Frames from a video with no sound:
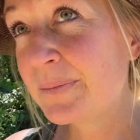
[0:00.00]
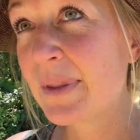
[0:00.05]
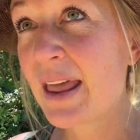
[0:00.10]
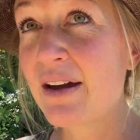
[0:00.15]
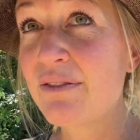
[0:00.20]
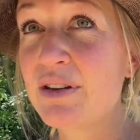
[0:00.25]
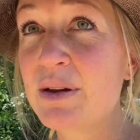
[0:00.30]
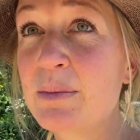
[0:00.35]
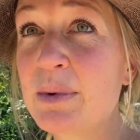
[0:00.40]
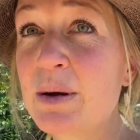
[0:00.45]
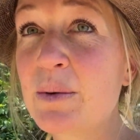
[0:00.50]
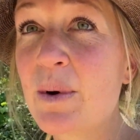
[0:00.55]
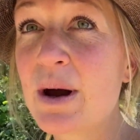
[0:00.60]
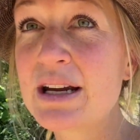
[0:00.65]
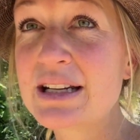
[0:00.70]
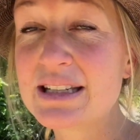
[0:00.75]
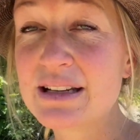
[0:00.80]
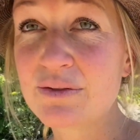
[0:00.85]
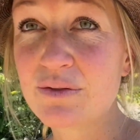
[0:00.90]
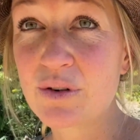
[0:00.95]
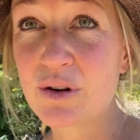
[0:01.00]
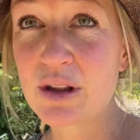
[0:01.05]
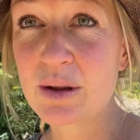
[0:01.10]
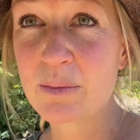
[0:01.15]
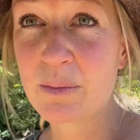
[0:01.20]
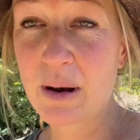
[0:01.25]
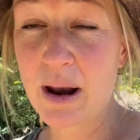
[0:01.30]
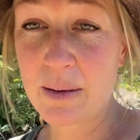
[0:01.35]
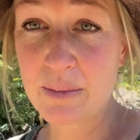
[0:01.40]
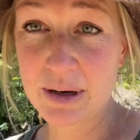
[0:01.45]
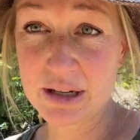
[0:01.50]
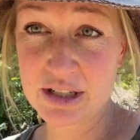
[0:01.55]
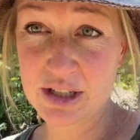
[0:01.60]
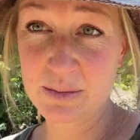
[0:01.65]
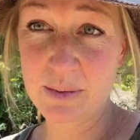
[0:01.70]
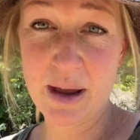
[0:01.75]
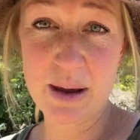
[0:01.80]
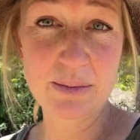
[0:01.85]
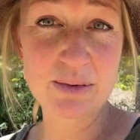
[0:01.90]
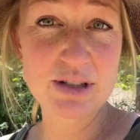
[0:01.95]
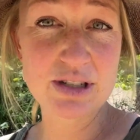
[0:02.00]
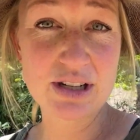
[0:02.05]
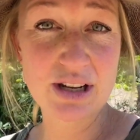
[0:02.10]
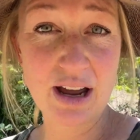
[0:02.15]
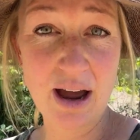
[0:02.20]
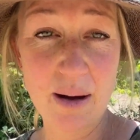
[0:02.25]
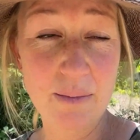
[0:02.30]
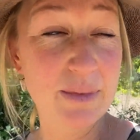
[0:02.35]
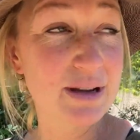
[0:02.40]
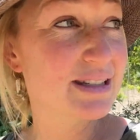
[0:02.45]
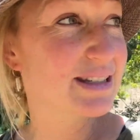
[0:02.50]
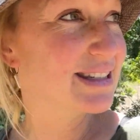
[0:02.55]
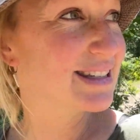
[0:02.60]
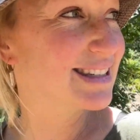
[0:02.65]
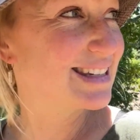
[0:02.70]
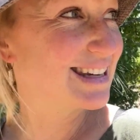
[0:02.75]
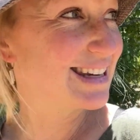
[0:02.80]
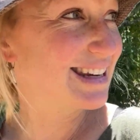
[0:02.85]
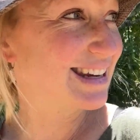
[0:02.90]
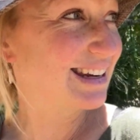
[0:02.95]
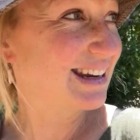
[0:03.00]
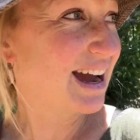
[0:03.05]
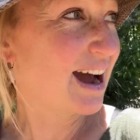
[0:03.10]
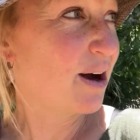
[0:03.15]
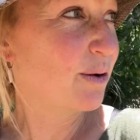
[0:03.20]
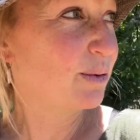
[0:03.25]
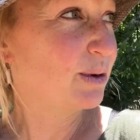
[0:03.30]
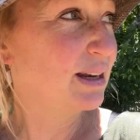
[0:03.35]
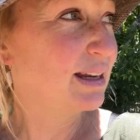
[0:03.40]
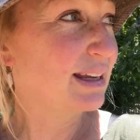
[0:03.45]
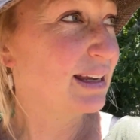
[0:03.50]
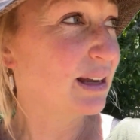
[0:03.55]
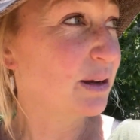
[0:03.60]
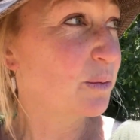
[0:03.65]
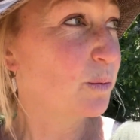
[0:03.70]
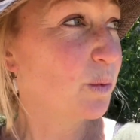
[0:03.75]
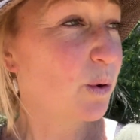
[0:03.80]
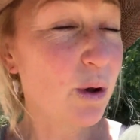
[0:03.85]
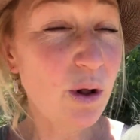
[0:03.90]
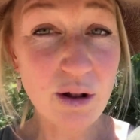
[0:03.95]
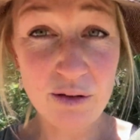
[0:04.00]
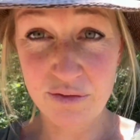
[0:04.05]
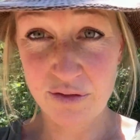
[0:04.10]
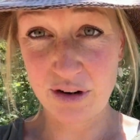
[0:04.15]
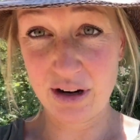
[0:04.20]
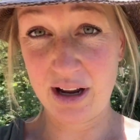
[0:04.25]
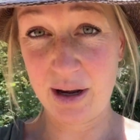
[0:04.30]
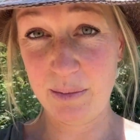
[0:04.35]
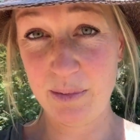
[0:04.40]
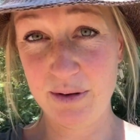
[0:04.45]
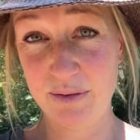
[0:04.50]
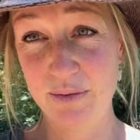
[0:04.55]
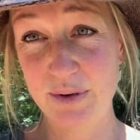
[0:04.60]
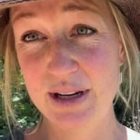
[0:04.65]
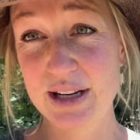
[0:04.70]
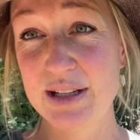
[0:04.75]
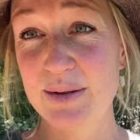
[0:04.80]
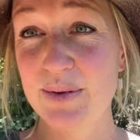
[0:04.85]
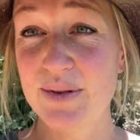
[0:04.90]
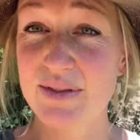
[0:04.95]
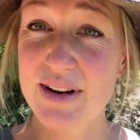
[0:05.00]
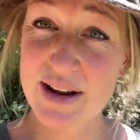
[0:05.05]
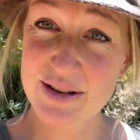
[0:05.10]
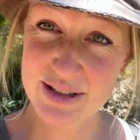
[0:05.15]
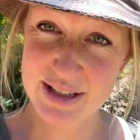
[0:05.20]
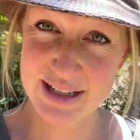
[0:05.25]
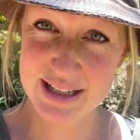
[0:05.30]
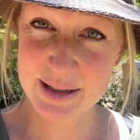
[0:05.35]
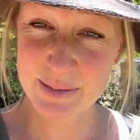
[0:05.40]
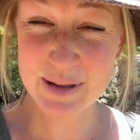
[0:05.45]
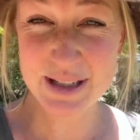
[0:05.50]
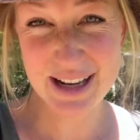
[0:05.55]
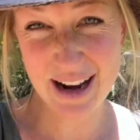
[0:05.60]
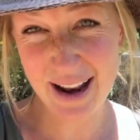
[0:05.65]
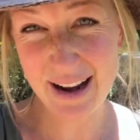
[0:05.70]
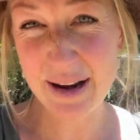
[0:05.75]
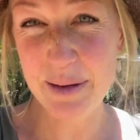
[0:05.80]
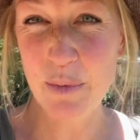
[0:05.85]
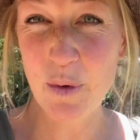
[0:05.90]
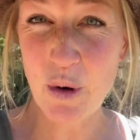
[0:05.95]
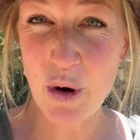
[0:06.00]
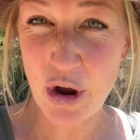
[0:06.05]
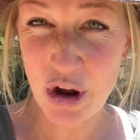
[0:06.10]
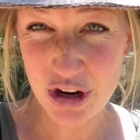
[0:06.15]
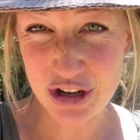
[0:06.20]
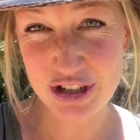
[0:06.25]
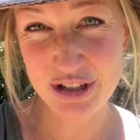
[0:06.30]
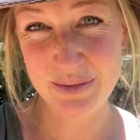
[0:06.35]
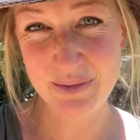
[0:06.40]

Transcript: having been waiting for the plumber to be able to come and see our leaking wall for a couple of weeks, we've now sent him a slightly more urgent